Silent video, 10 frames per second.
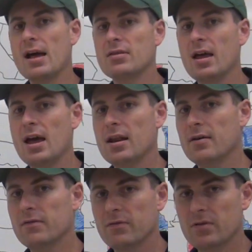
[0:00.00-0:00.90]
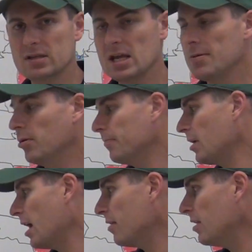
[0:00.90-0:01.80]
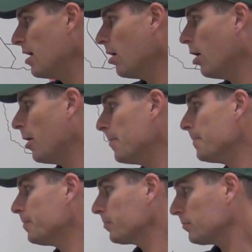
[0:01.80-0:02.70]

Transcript: at the head of the table, and they are